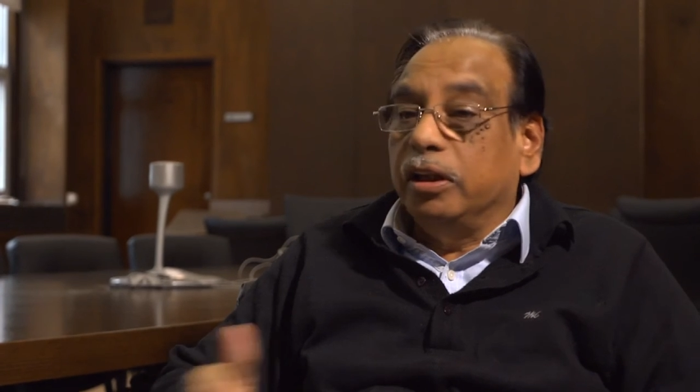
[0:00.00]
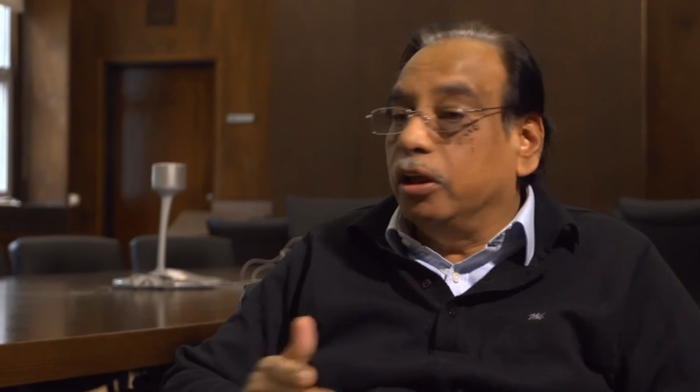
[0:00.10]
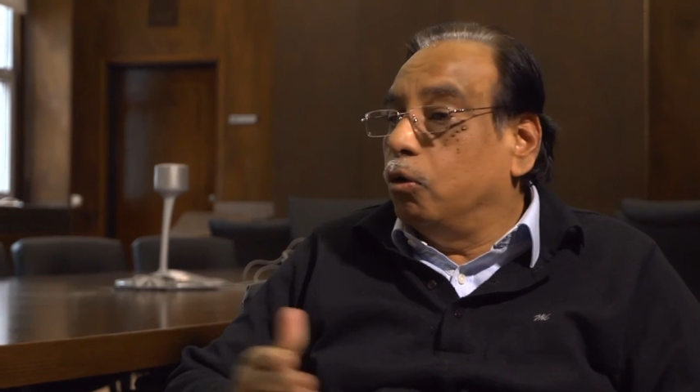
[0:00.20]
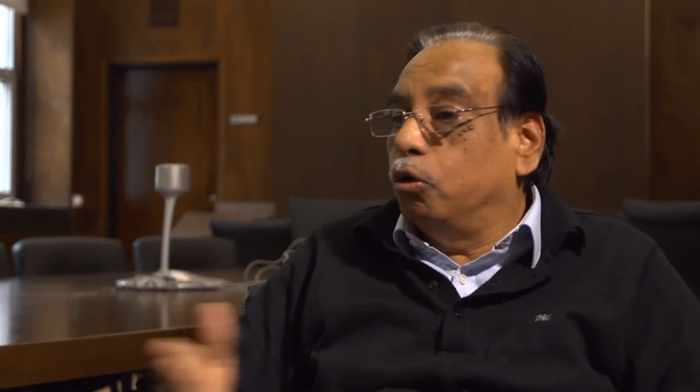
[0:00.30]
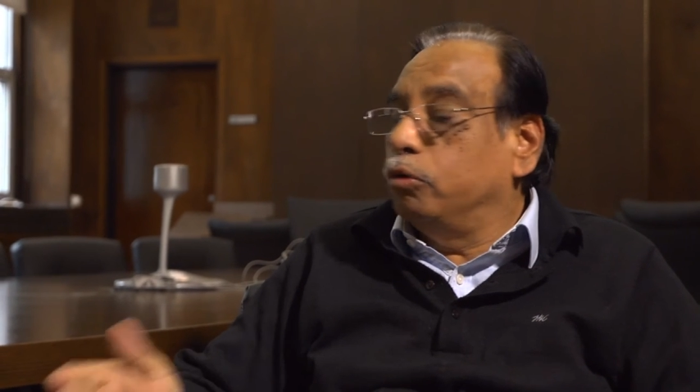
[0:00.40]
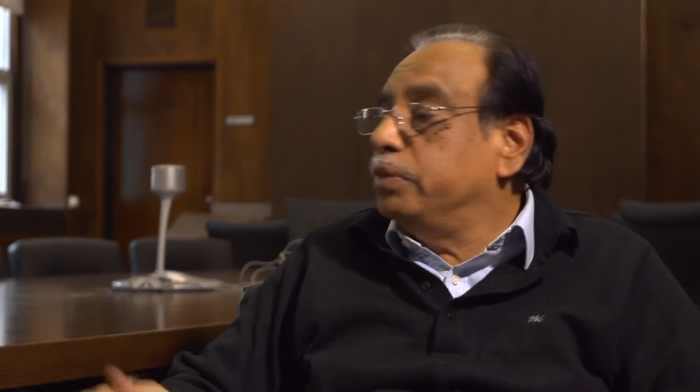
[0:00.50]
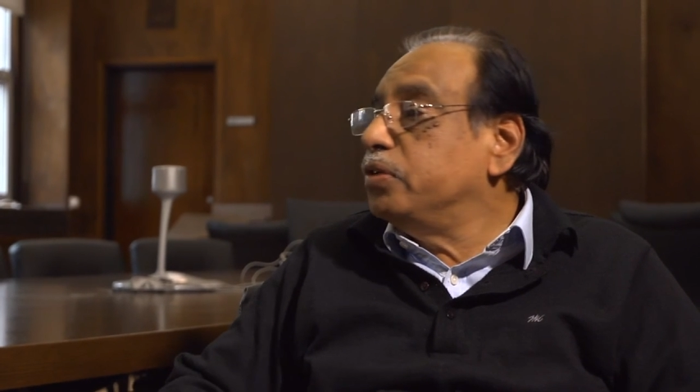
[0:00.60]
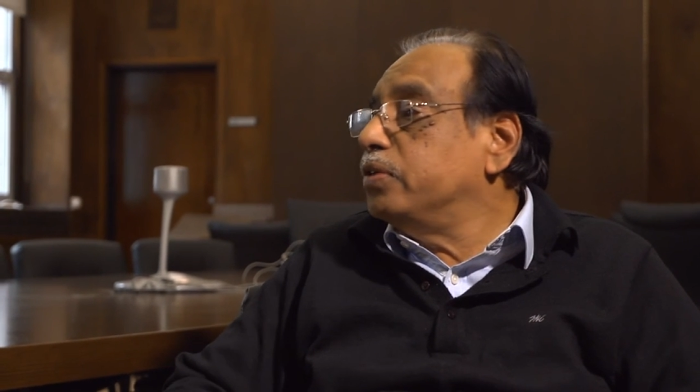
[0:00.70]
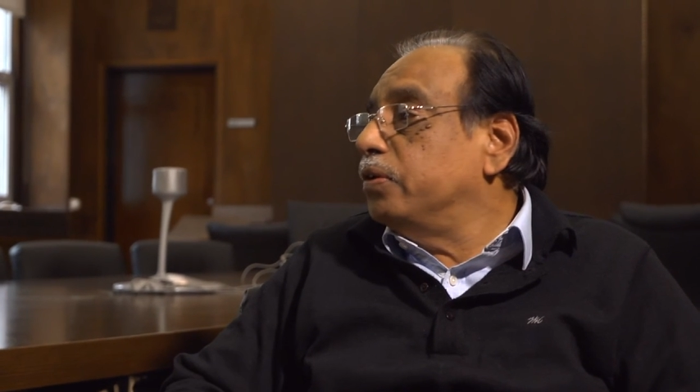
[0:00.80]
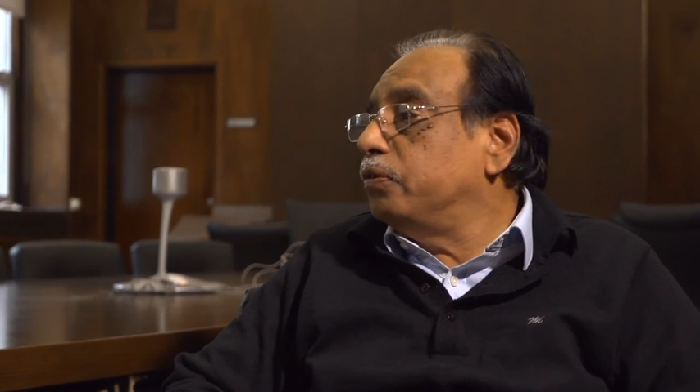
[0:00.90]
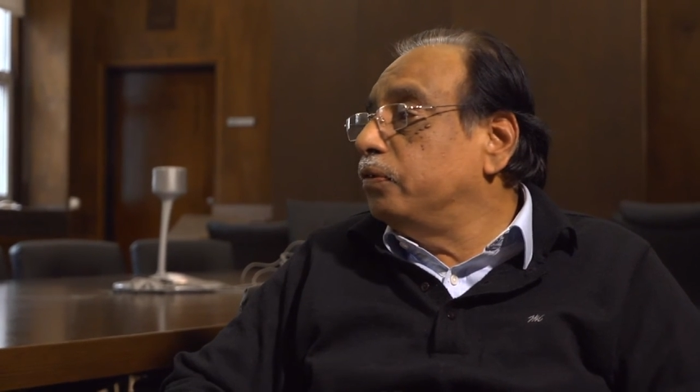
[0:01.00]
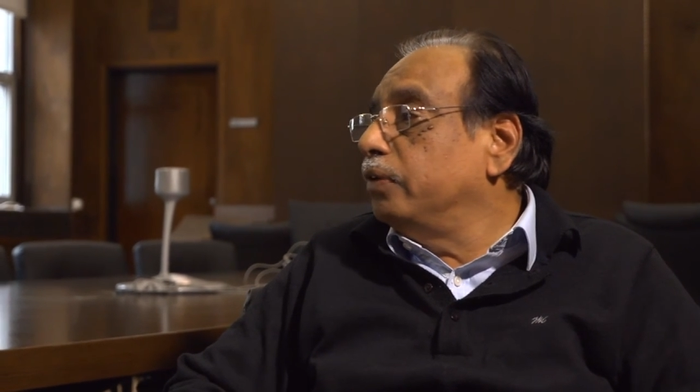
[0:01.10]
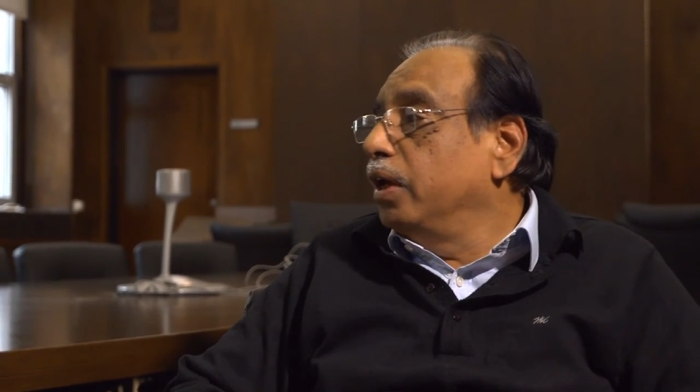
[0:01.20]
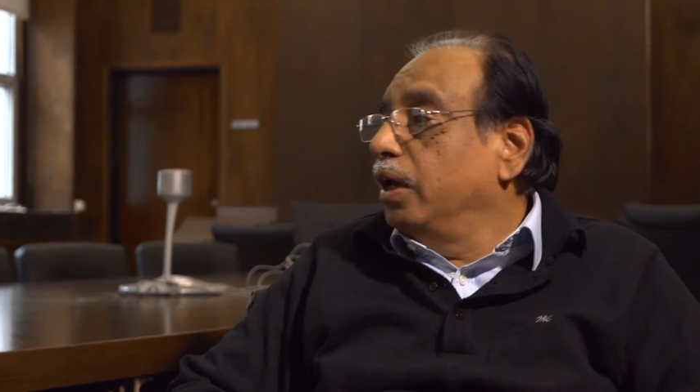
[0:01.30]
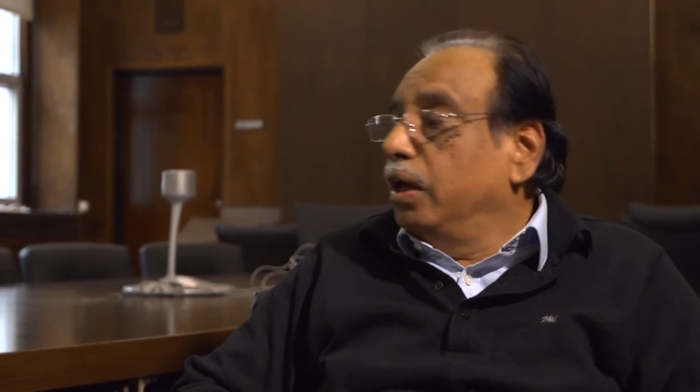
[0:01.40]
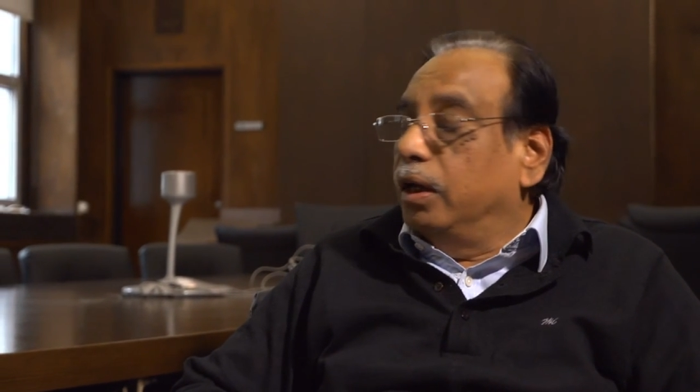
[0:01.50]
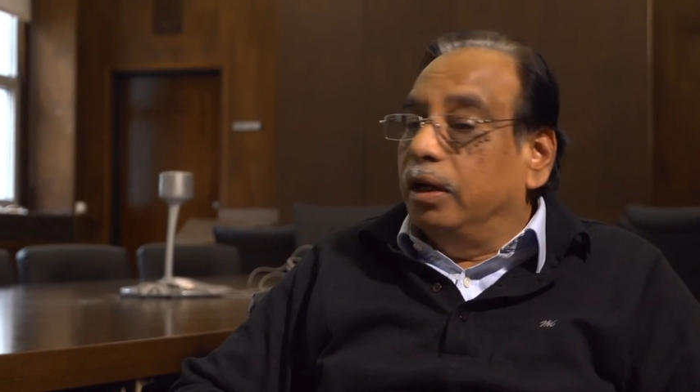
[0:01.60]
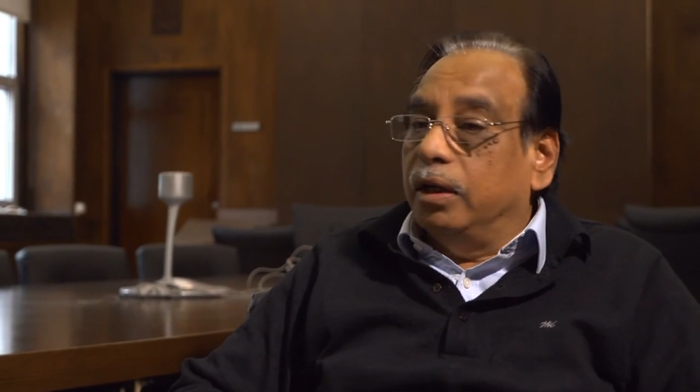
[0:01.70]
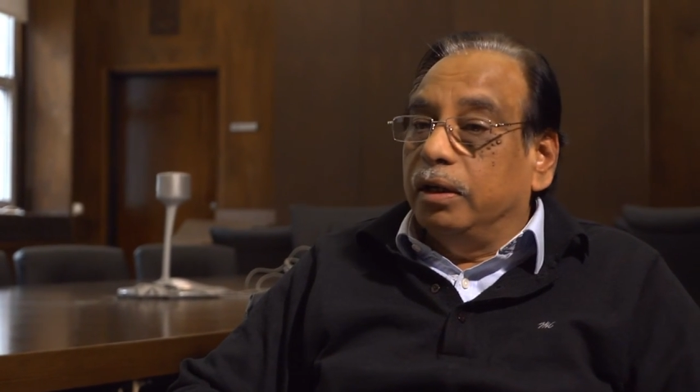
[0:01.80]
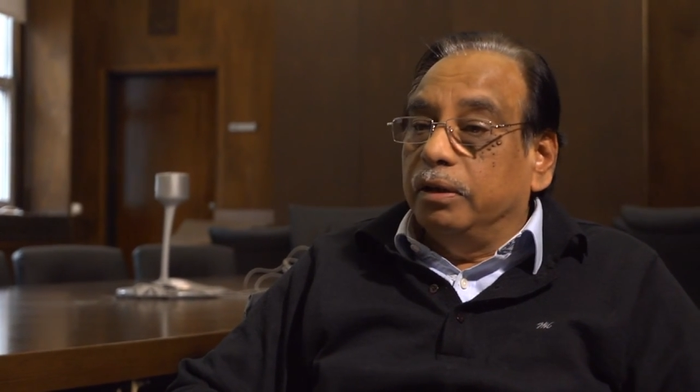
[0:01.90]
the whole business.
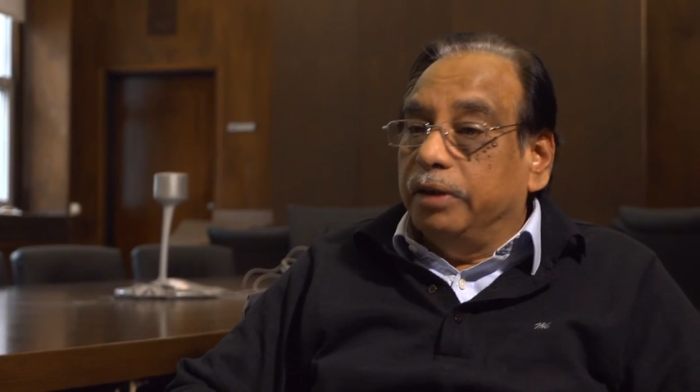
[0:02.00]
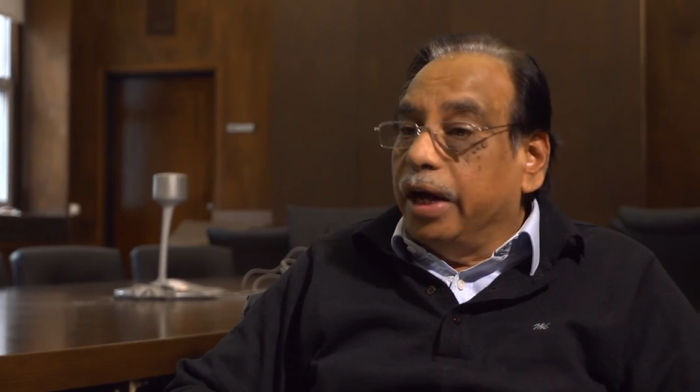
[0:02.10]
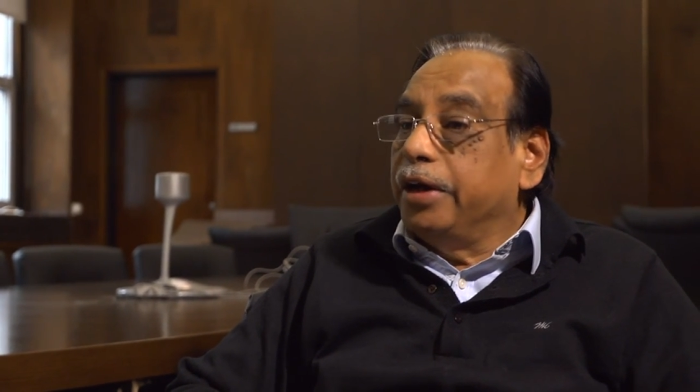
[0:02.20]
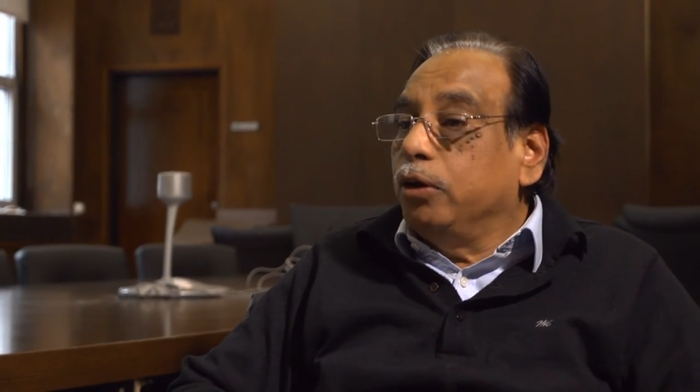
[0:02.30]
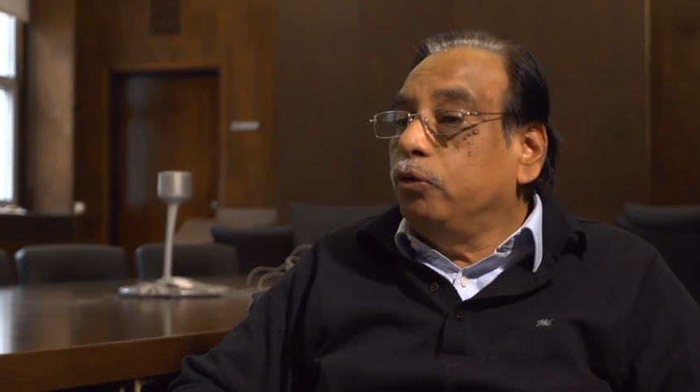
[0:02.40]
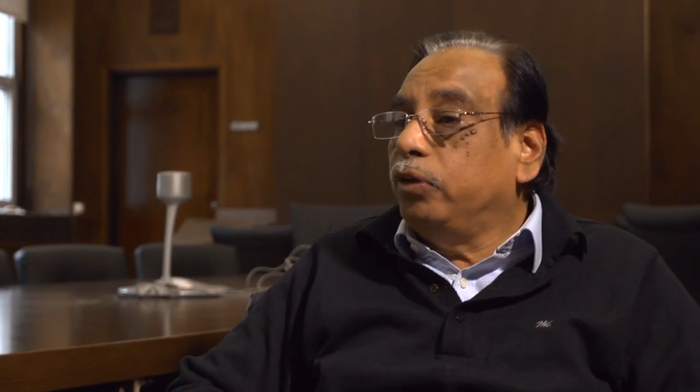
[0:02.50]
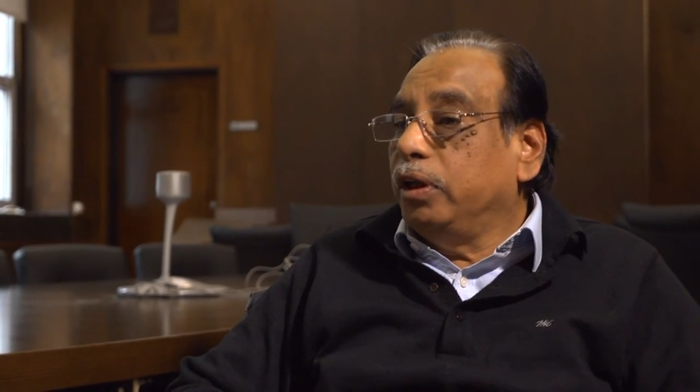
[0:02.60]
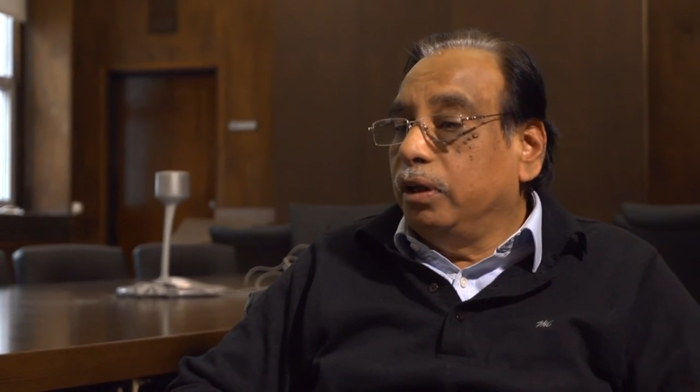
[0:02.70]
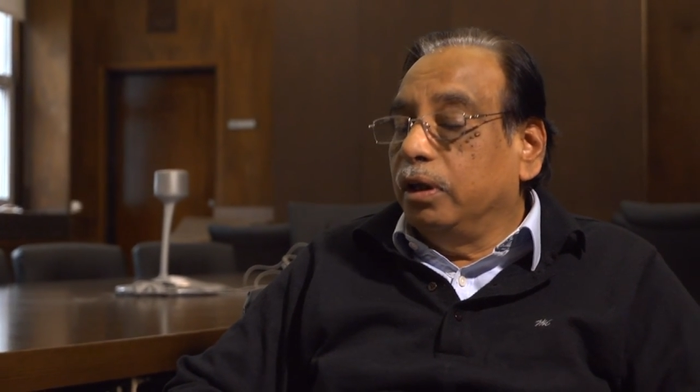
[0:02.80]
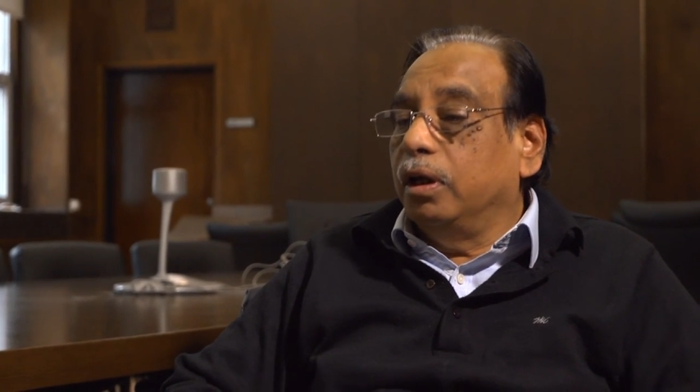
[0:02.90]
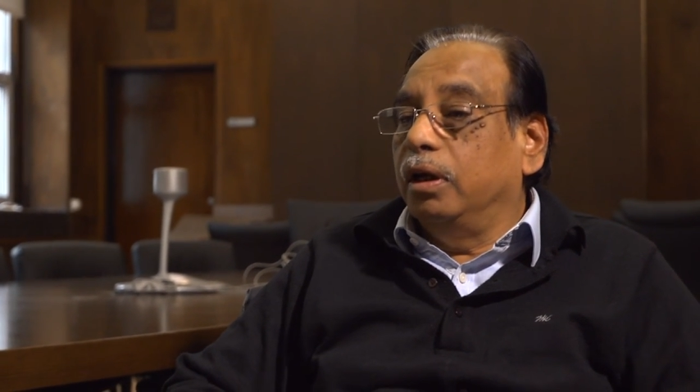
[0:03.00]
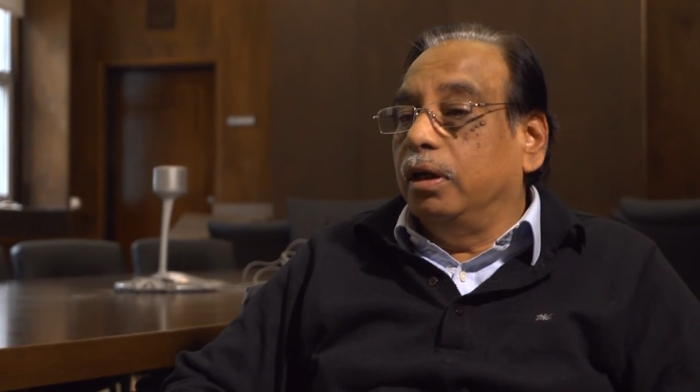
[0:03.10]
They are using